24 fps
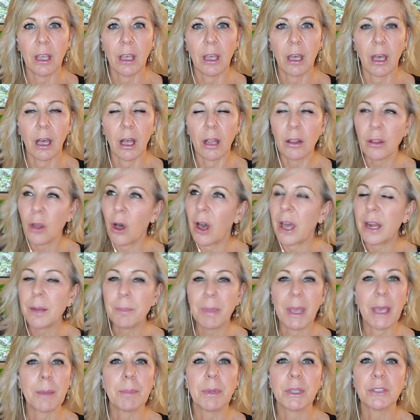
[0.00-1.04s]
a lot of
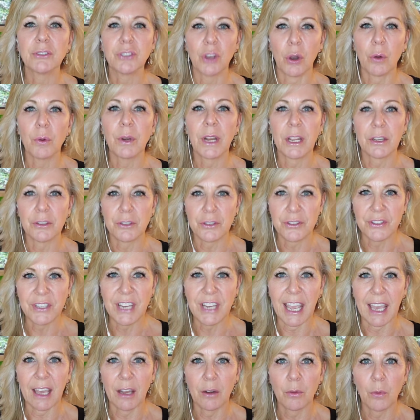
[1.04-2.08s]
people don't
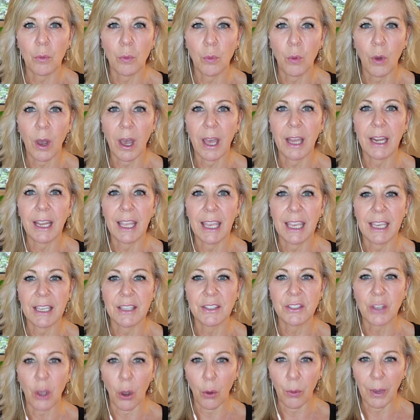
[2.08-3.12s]
understand what is
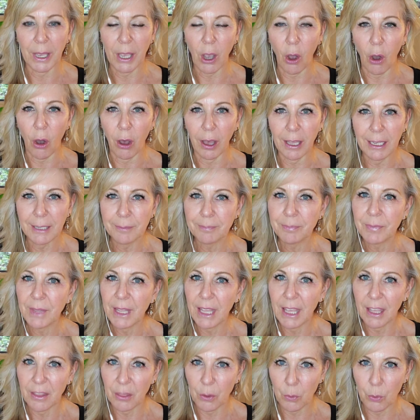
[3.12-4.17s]
going on
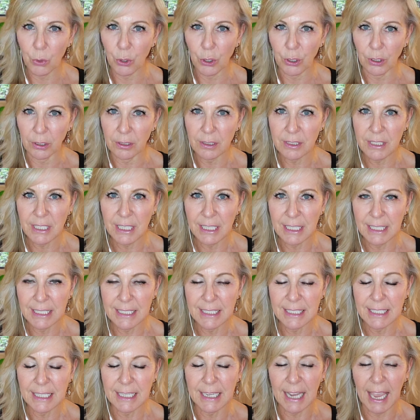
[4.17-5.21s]
in the world
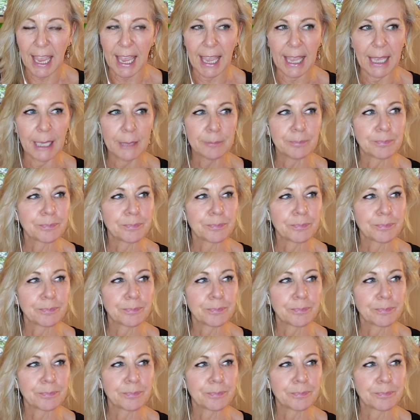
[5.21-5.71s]
today